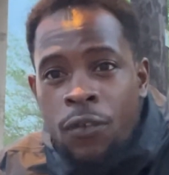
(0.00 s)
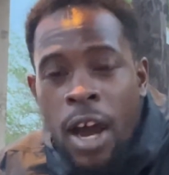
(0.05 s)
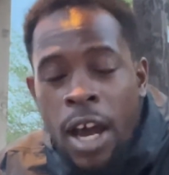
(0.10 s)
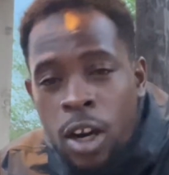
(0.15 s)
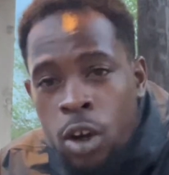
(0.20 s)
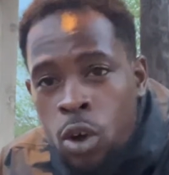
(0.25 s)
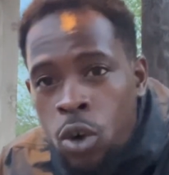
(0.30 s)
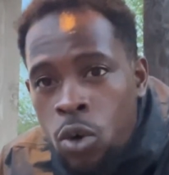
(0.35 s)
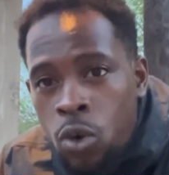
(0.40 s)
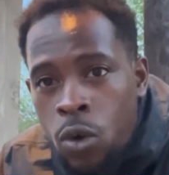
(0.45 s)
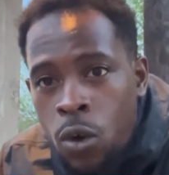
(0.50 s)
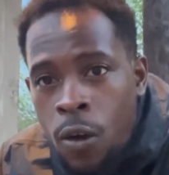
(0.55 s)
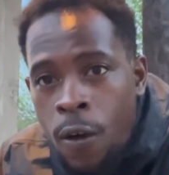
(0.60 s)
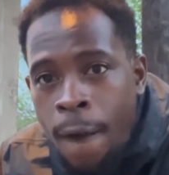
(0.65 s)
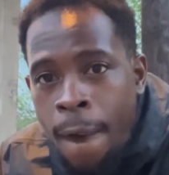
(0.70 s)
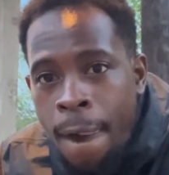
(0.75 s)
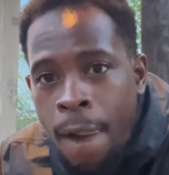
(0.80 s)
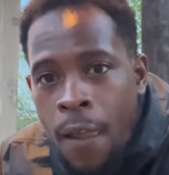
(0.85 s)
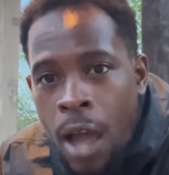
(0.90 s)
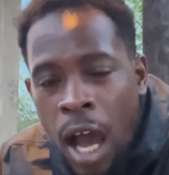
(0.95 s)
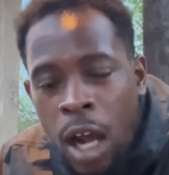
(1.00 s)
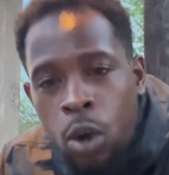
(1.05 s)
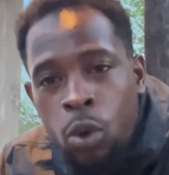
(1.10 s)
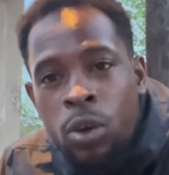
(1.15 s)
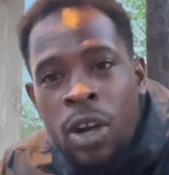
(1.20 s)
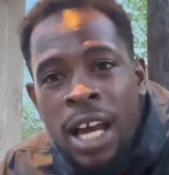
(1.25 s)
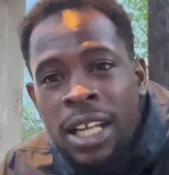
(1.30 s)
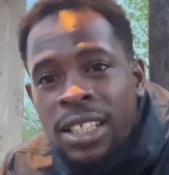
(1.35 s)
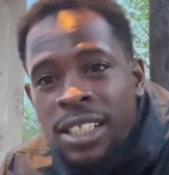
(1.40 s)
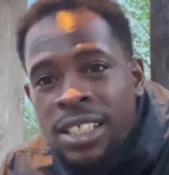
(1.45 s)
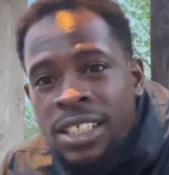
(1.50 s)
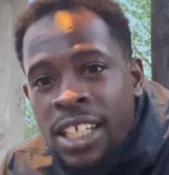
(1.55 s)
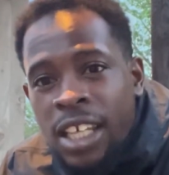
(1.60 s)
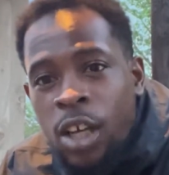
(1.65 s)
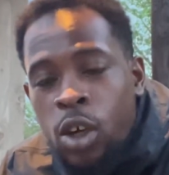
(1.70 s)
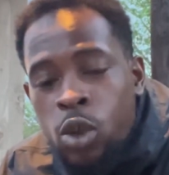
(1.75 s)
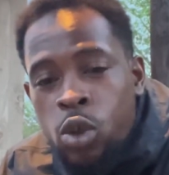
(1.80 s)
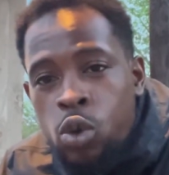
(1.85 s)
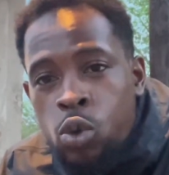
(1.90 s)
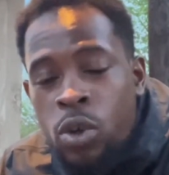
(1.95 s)
I don't like to
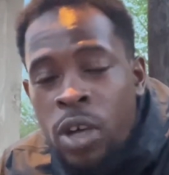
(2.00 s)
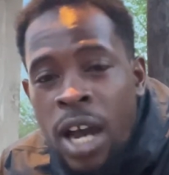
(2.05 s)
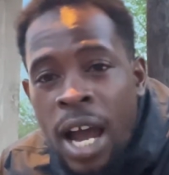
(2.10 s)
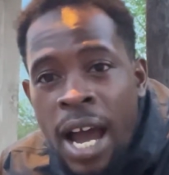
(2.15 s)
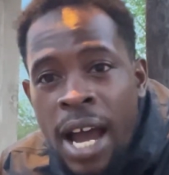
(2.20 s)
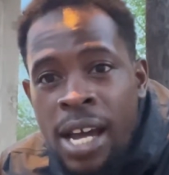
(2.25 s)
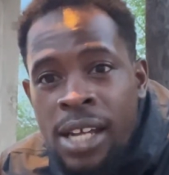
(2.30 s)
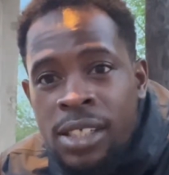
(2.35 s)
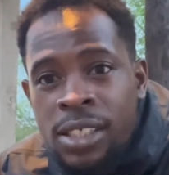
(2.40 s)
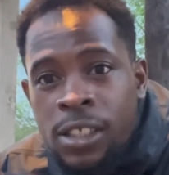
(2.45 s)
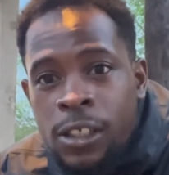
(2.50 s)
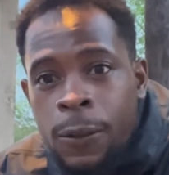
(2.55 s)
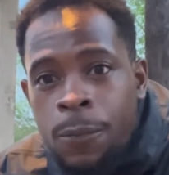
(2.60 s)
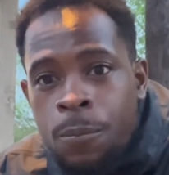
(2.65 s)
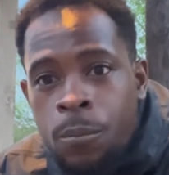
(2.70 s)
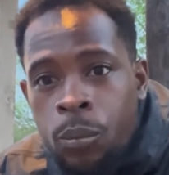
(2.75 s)
tell you guys